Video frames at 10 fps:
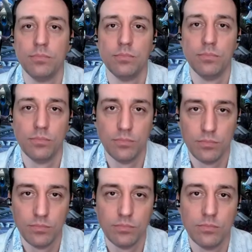
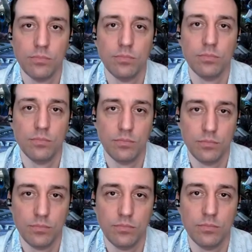
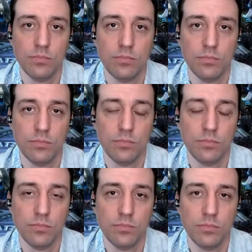
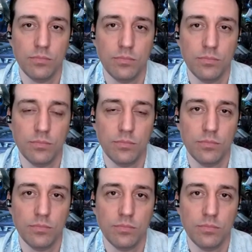[no speech]